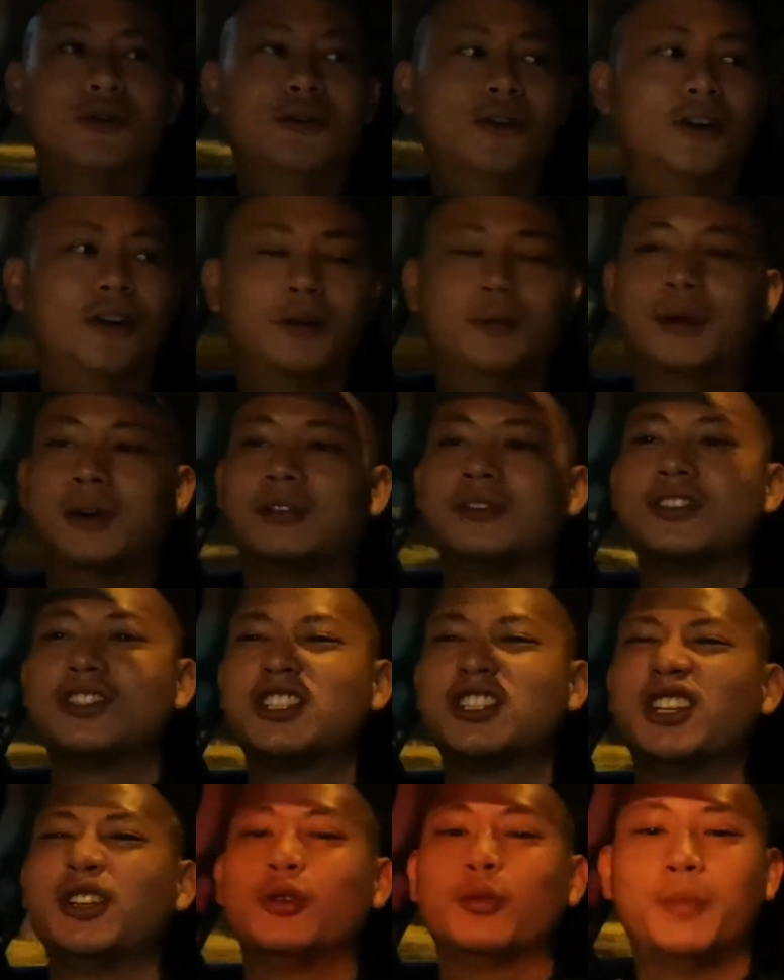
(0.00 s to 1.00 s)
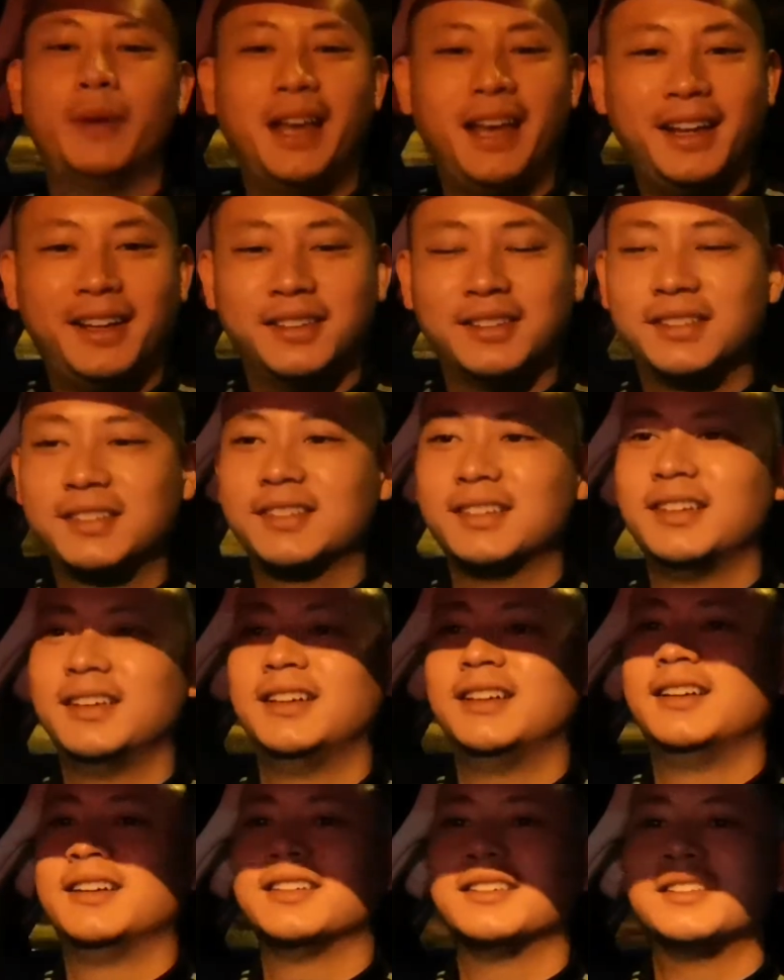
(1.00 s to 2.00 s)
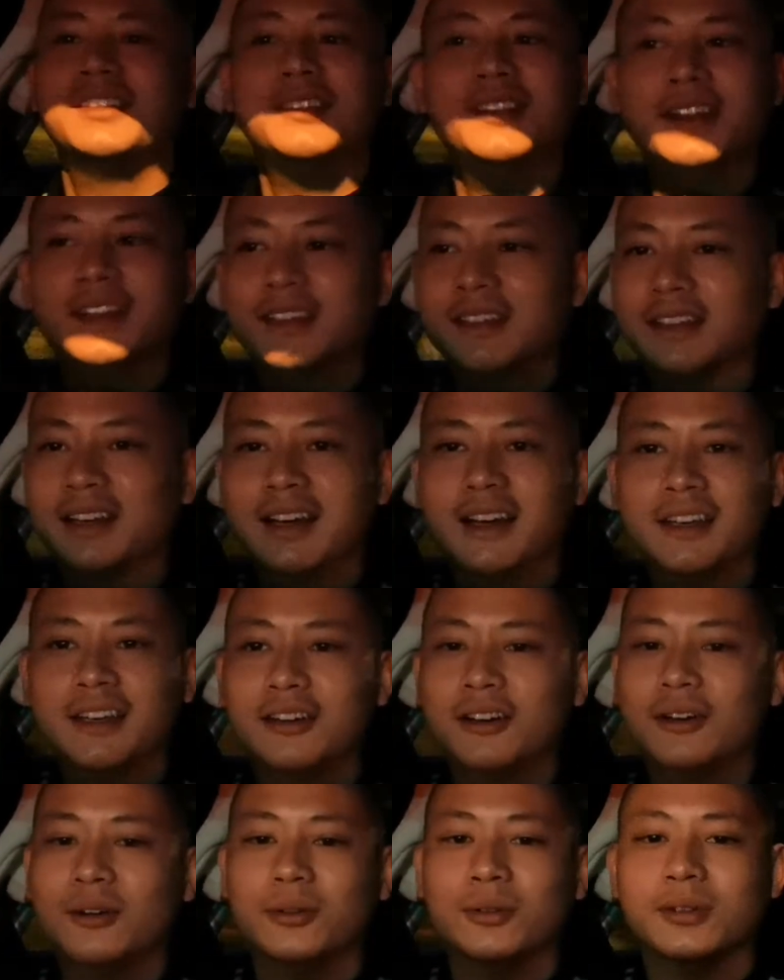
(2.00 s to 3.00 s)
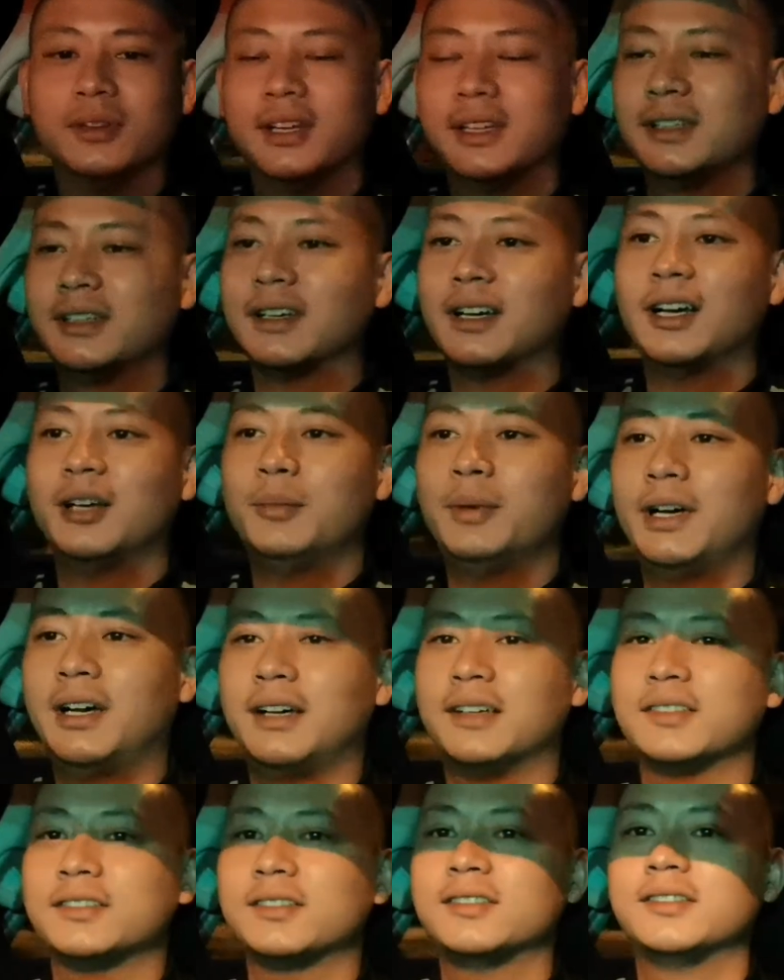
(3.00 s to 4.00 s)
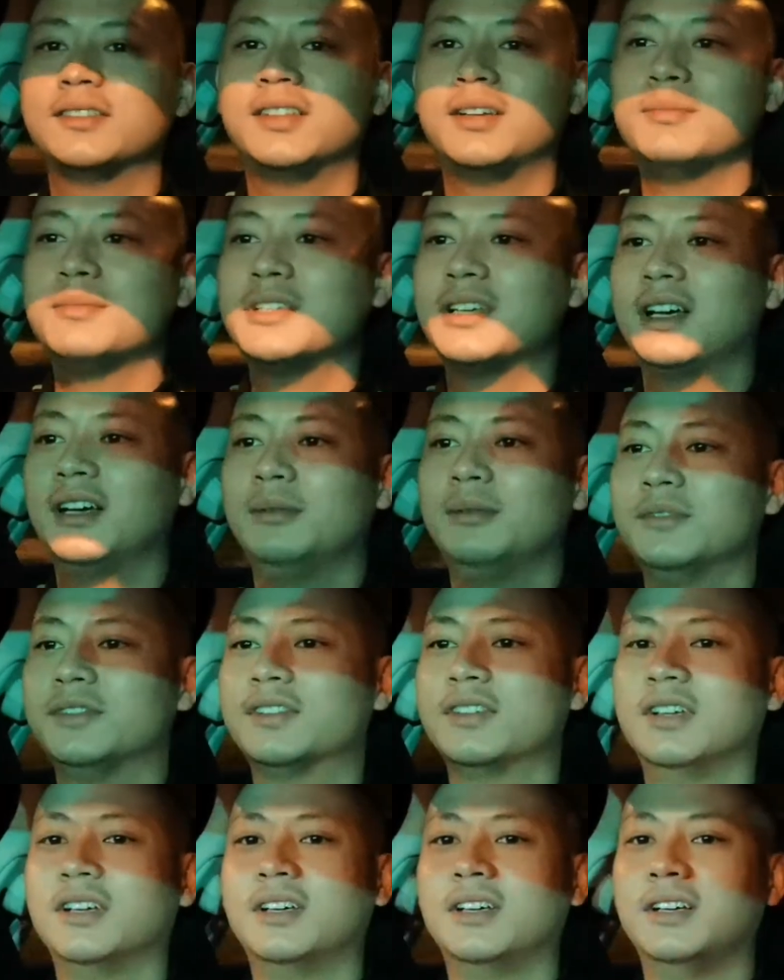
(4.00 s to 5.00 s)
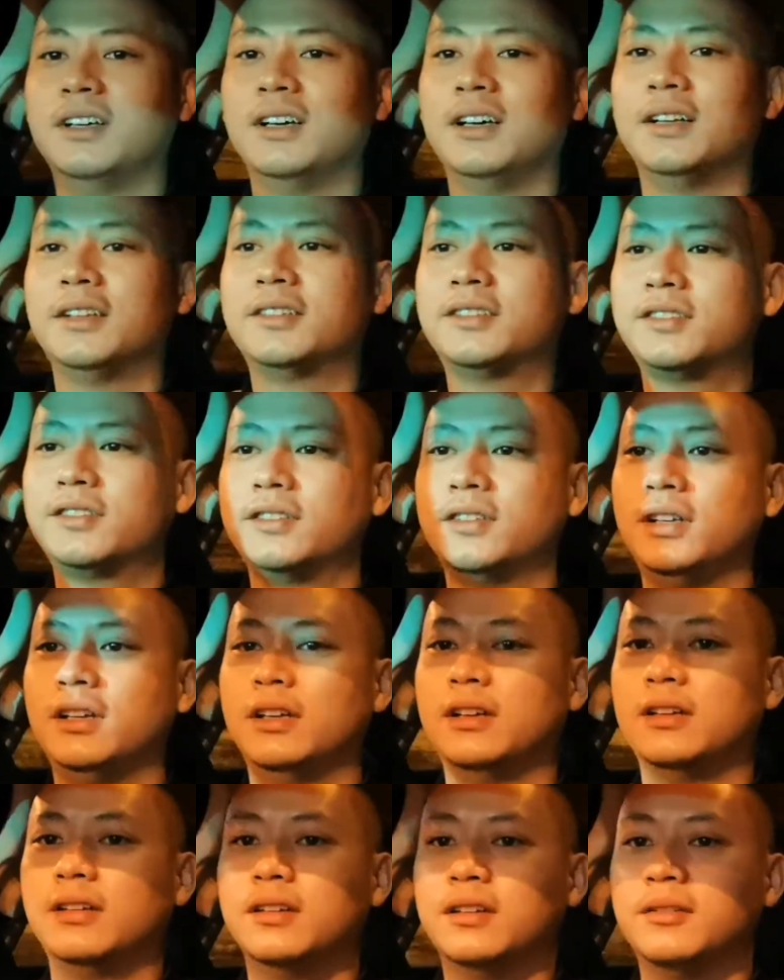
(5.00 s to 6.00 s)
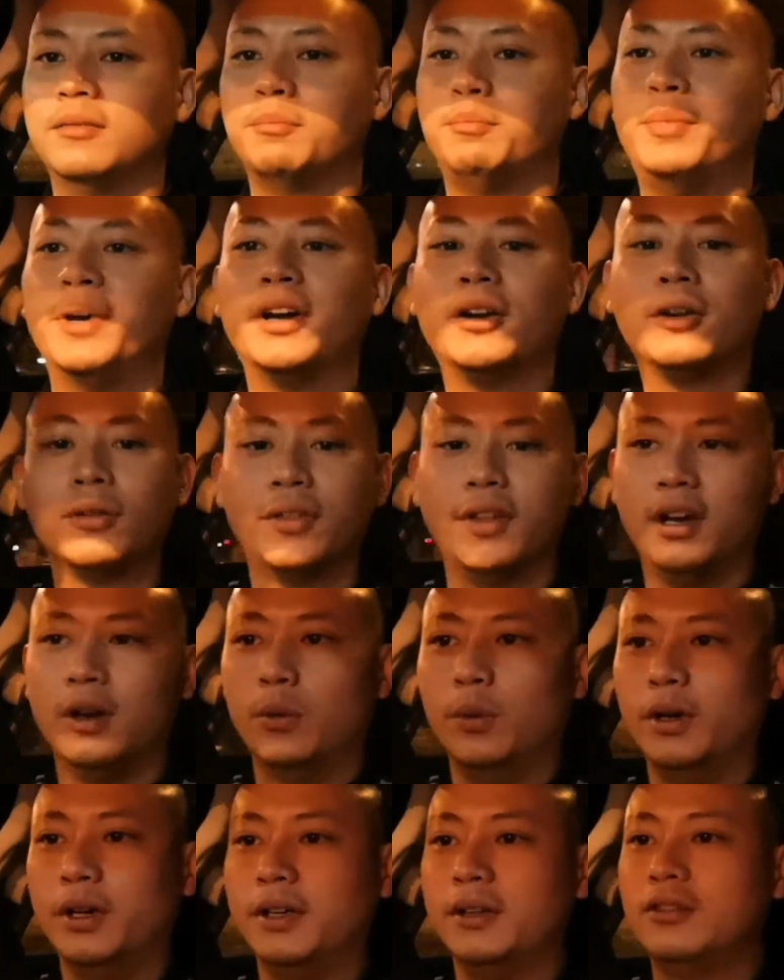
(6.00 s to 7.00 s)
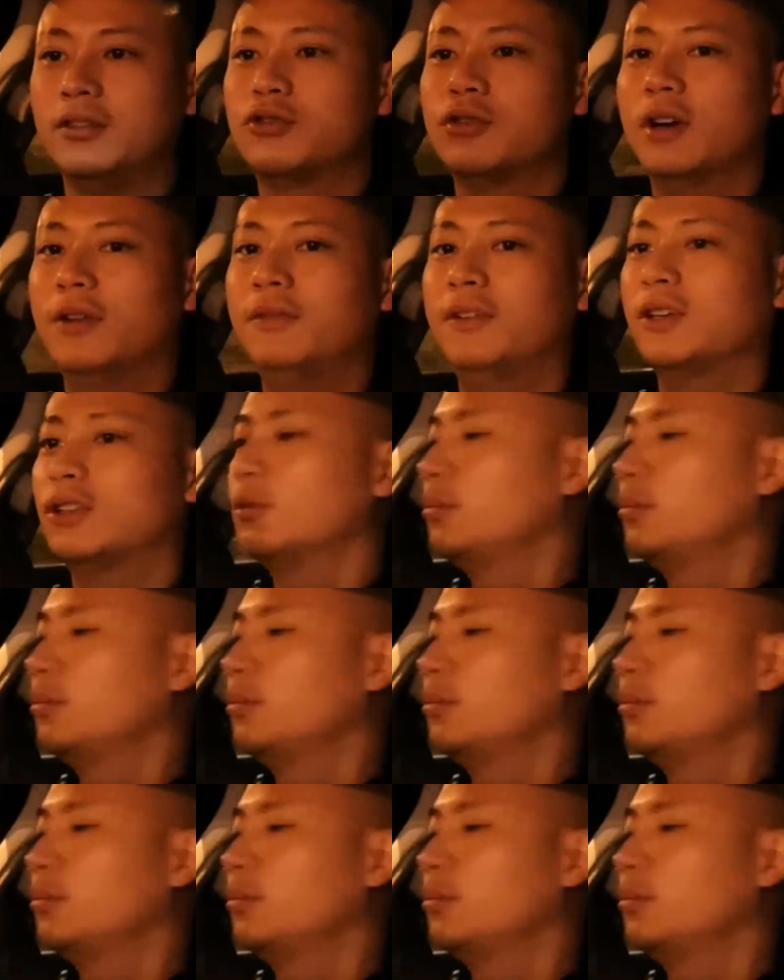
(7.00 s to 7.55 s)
not about to shit your pants, just let the guy go, let the guy pass. Sometimes it's better that way. Traffic